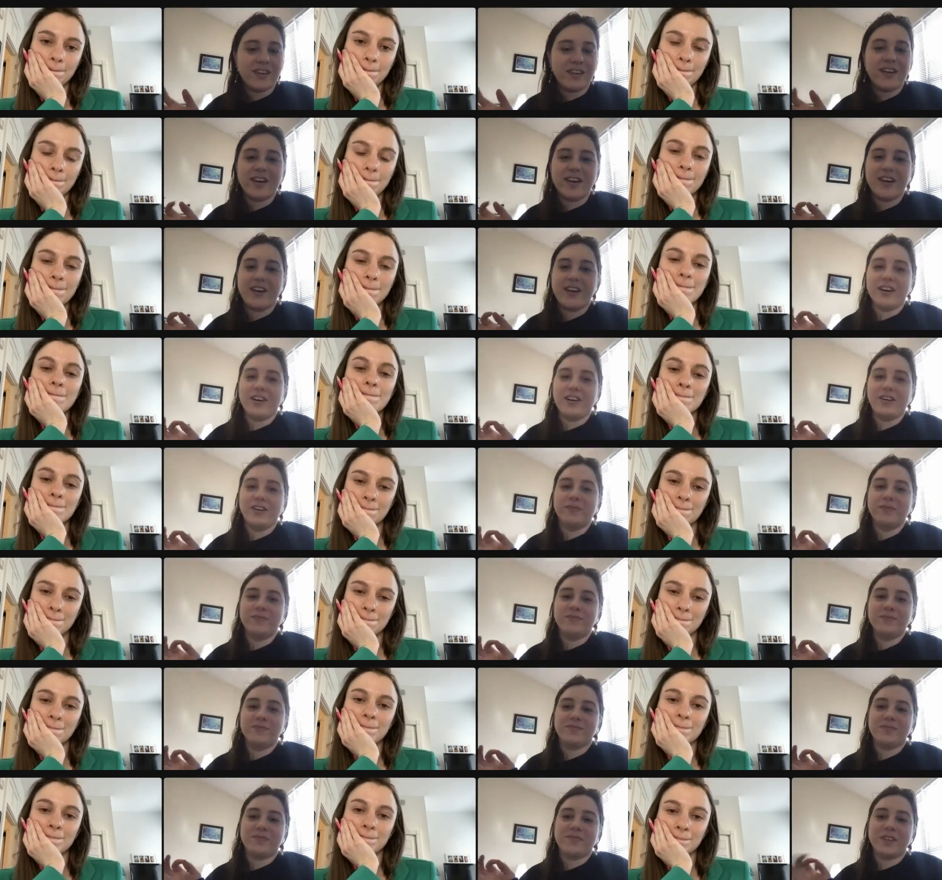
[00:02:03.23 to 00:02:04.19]
Speaker 1: Um,
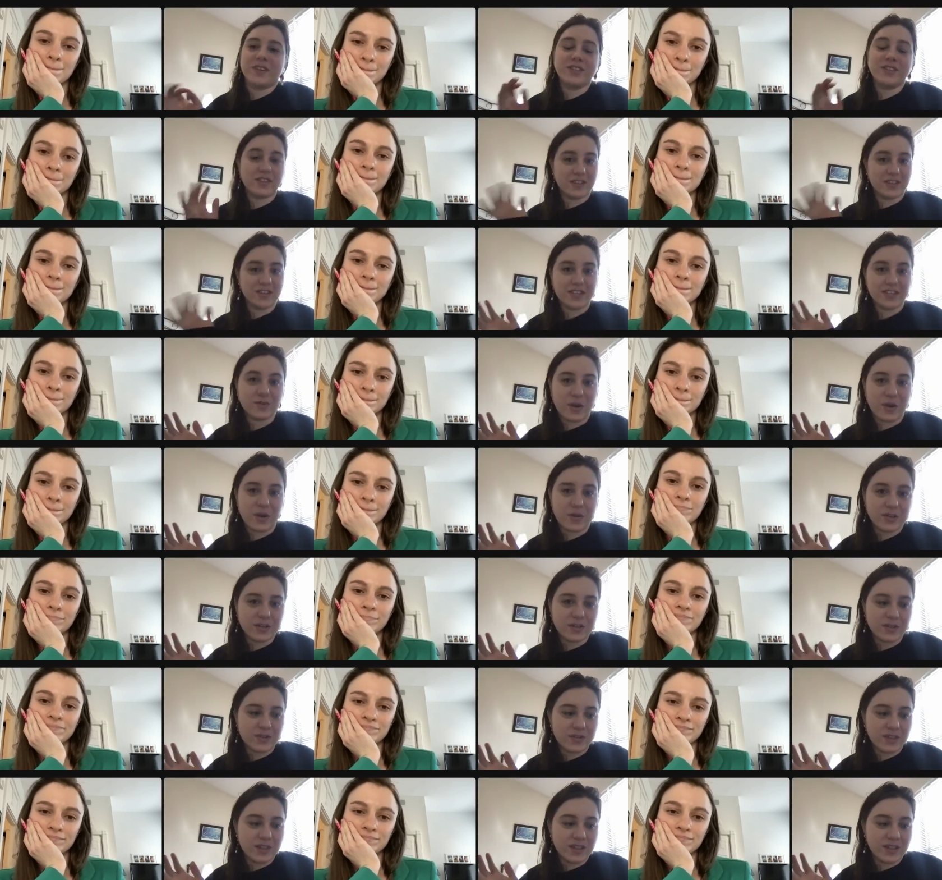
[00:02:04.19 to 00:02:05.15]
mm-hmm. so that's why we're
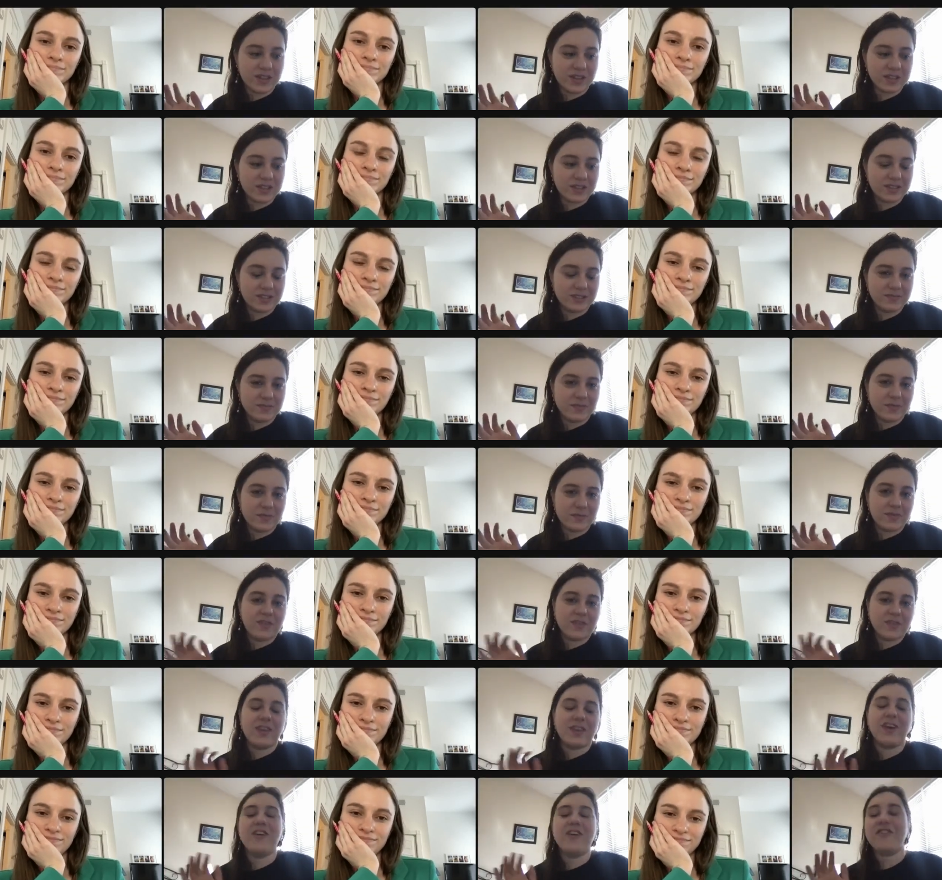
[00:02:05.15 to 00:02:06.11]
doing this.
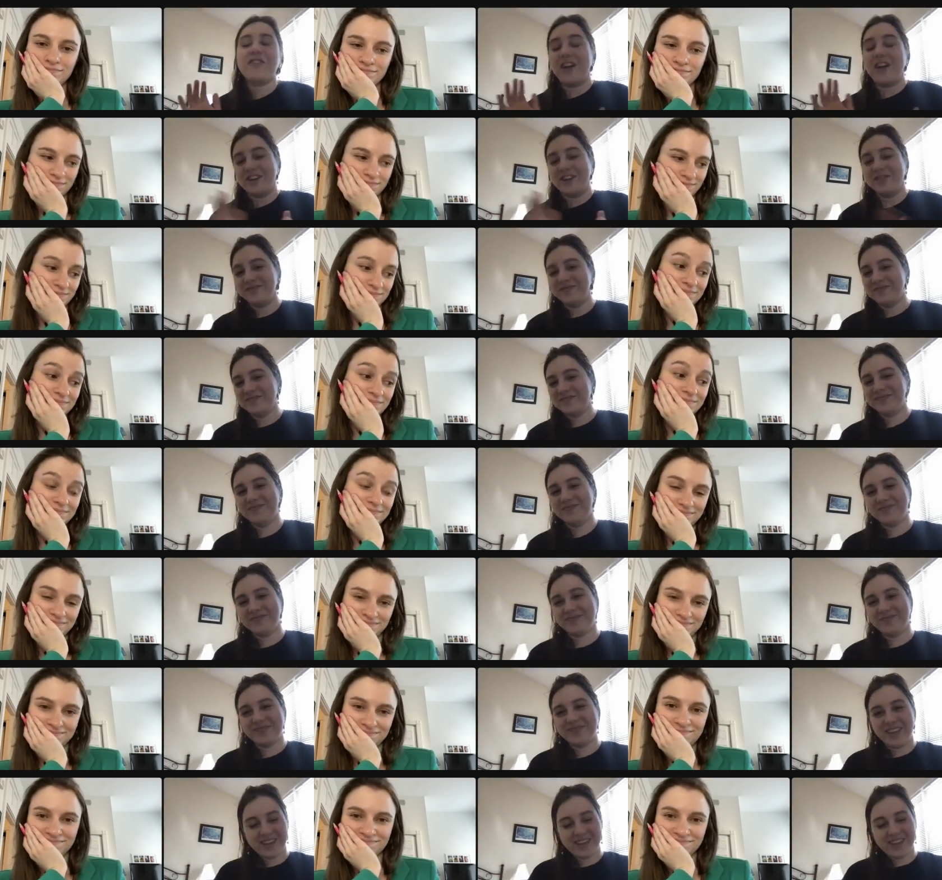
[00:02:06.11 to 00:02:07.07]
Okay.
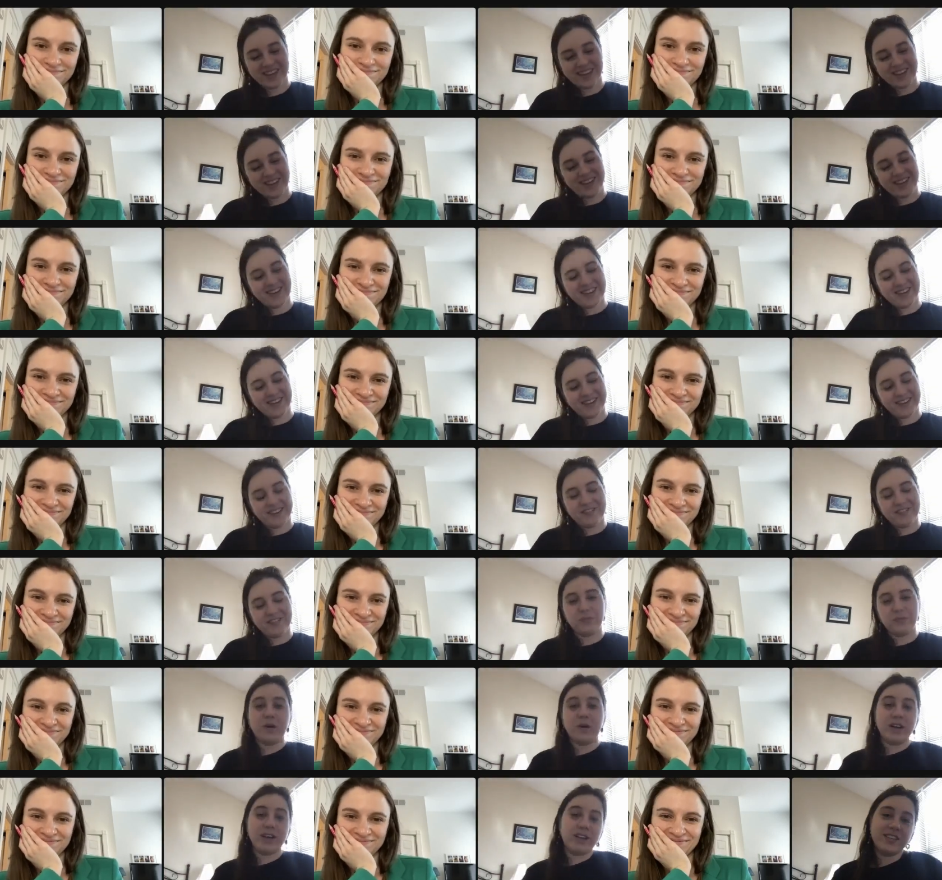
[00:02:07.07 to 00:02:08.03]

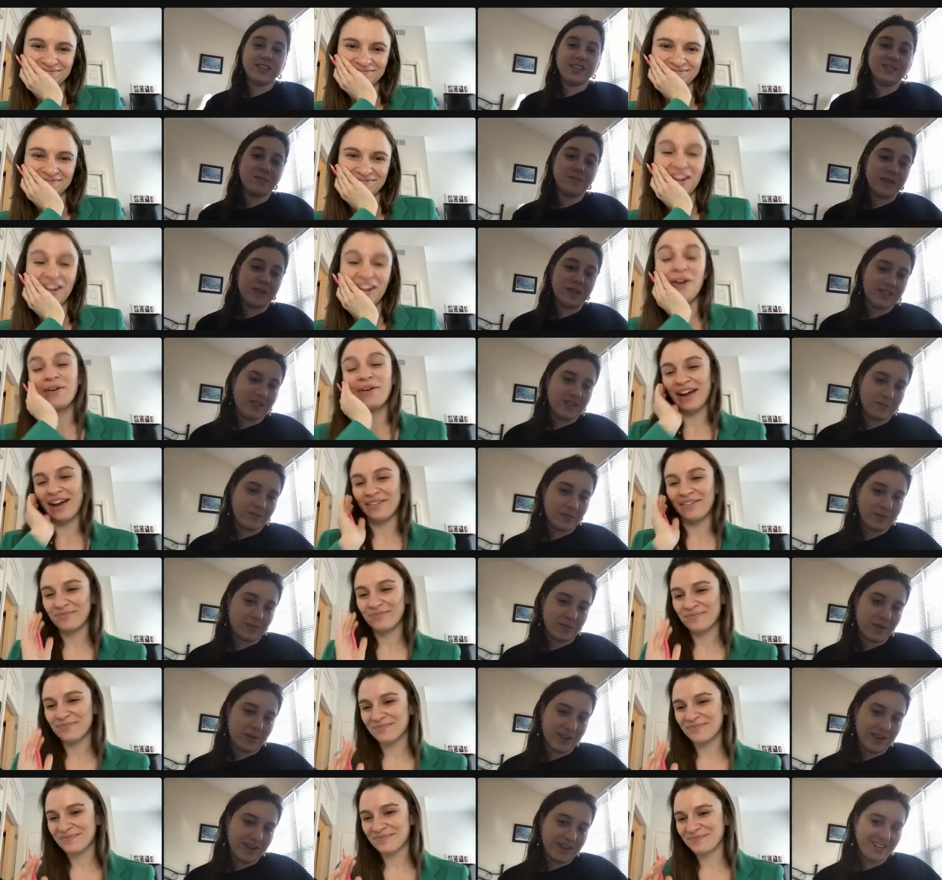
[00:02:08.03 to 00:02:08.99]
What is myth number
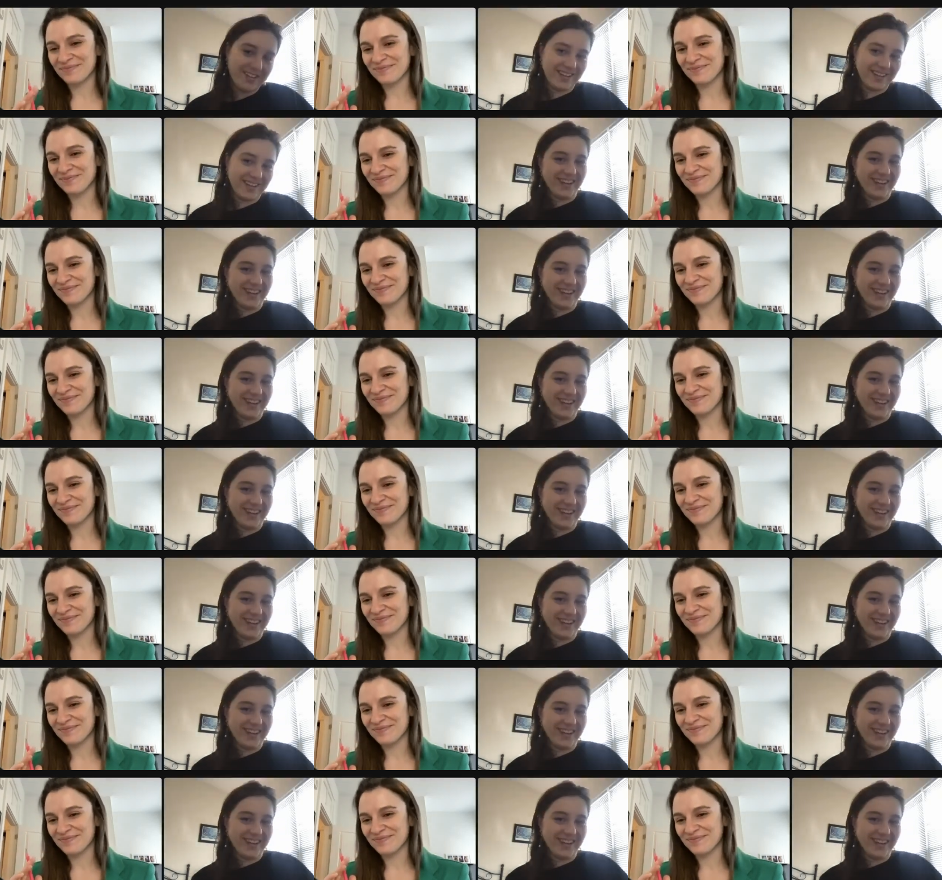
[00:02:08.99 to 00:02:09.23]
one?